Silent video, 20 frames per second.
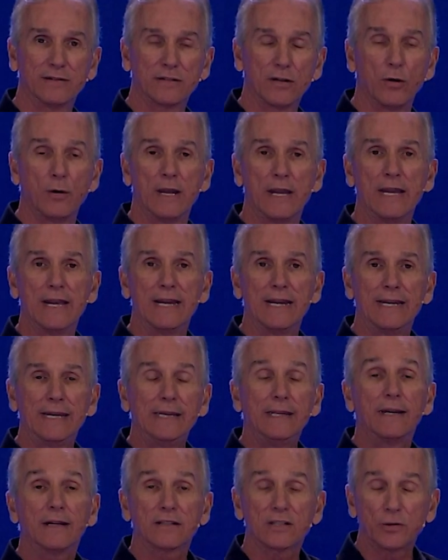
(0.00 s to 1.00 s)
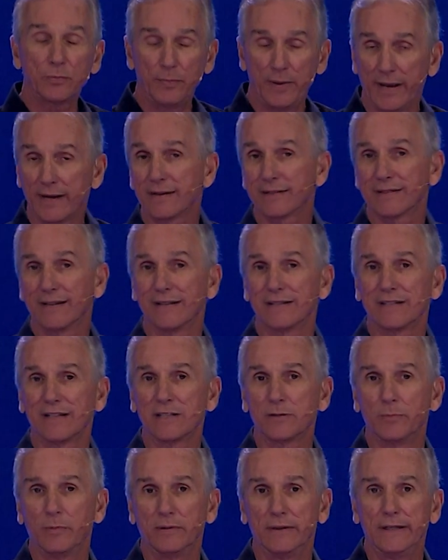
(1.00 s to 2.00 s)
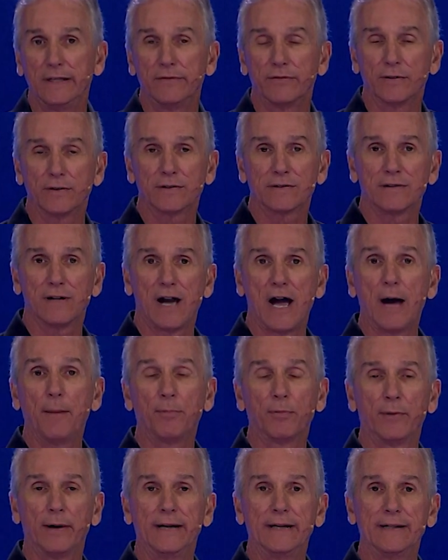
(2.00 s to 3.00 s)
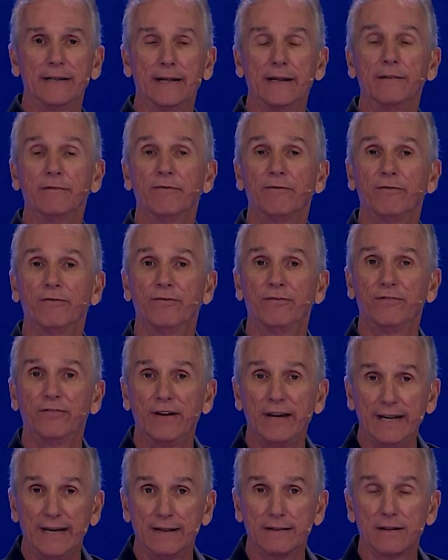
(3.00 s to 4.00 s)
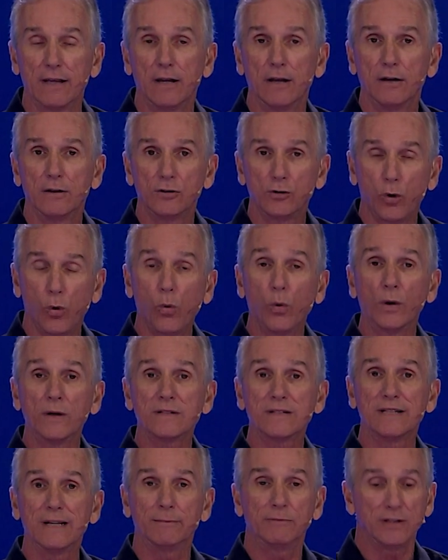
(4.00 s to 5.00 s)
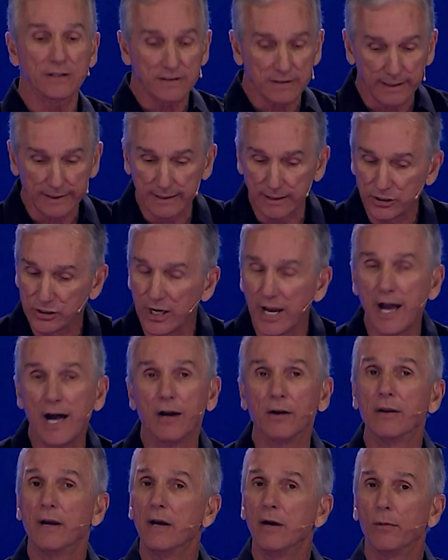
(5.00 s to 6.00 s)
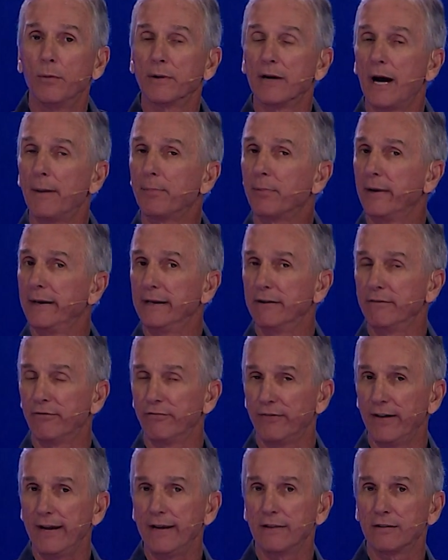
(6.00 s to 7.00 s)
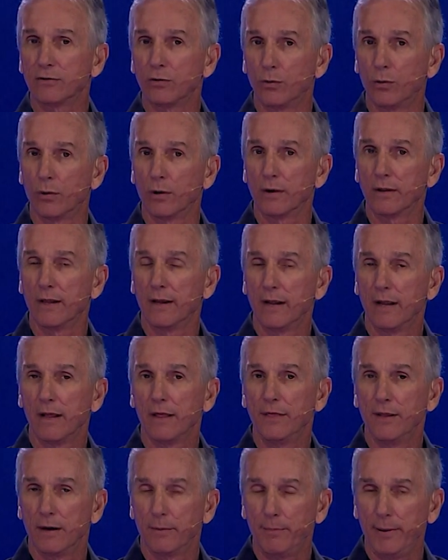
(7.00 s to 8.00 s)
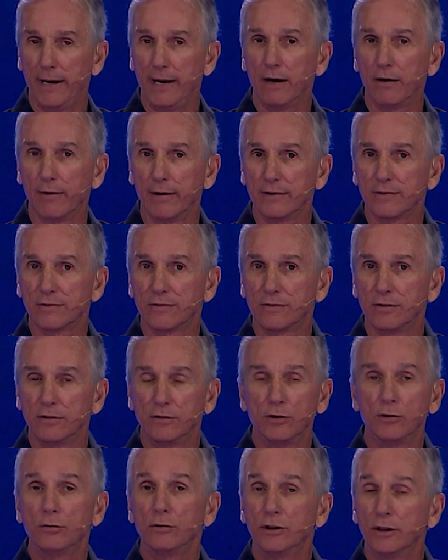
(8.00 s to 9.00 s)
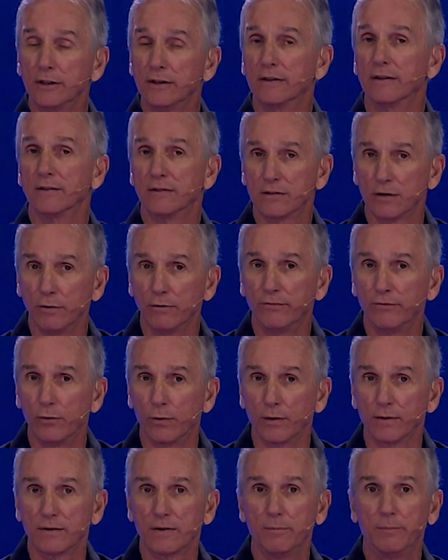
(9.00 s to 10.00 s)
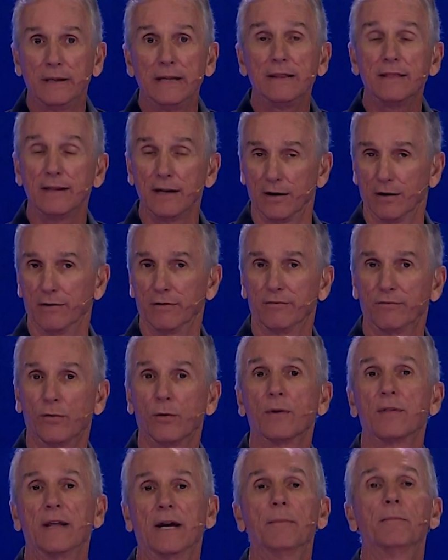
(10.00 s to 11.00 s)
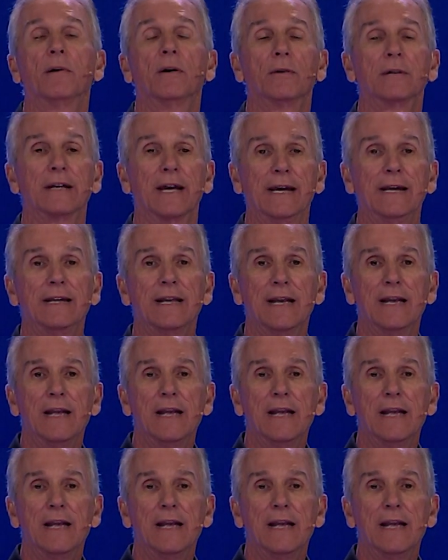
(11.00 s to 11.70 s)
So he expects us as believers to operate in faith towards him, just like a child would operate in faith toward their parents to do good and so forth, to be there for them, okay?